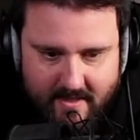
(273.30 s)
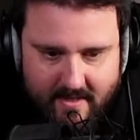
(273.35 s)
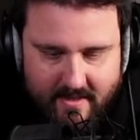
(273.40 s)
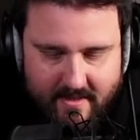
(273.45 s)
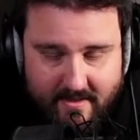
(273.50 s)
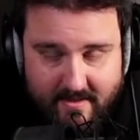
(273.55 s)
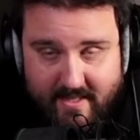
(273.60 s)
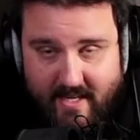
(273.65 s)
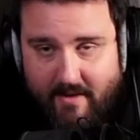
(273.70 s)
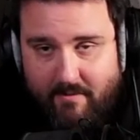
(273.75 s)

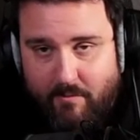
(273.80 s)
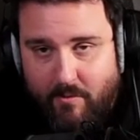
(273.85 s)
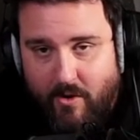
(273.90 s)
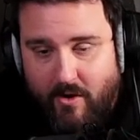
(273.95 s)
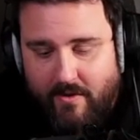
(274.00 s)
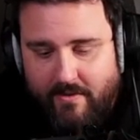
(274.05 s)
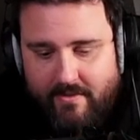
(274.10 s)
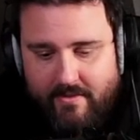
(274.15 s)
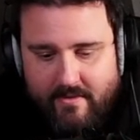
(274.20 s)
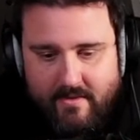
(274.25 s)
That
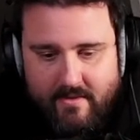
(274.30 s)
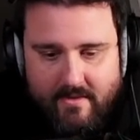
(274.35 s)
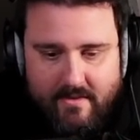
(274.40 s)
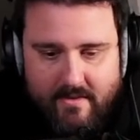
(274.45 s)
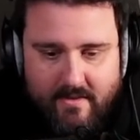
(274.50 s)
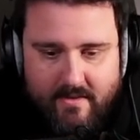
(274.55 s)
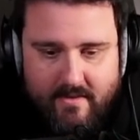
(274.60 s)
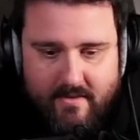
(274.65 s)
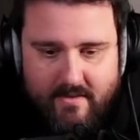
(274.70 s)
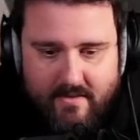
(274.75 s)
one
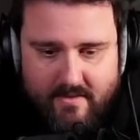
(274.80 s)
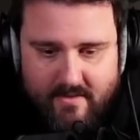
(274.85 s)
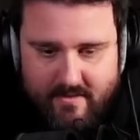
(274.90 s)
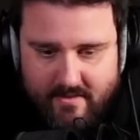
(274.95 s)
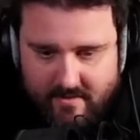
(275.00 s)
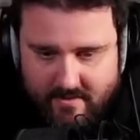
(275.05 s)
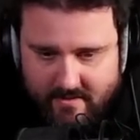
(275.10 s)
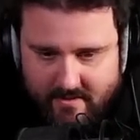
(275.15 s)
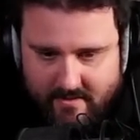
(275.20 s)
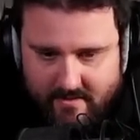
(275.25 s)

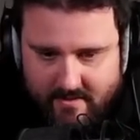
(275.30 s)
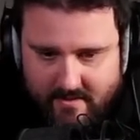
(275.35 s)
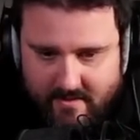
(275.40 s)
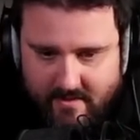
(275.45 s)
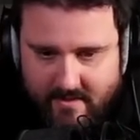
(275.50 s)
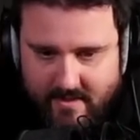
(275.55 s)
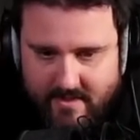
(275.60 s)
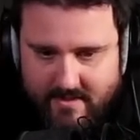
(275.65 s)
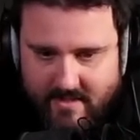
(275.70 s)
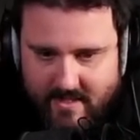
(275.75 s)

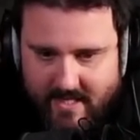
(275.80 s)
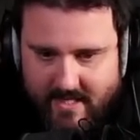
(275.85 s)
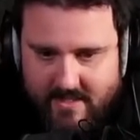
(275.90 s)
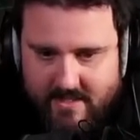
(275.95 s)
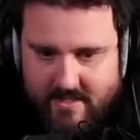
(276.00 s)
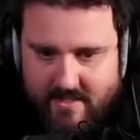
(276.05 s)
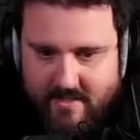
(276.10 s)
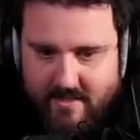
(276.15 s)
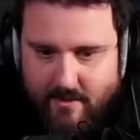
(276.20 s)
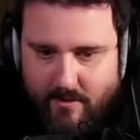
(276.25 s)
is
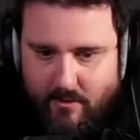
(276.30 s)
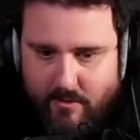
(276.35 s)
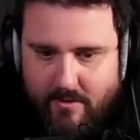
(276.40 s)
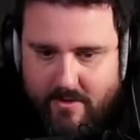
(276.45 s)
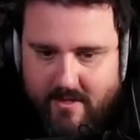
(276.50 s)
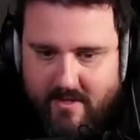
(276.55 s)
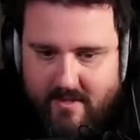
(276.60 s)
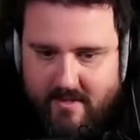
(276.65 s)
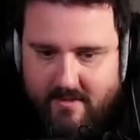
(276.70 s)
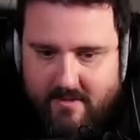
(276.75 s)
actually
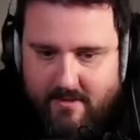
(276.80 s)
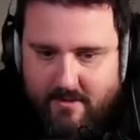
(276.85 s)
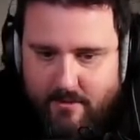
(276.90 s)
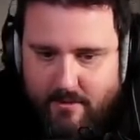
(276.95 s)
locking your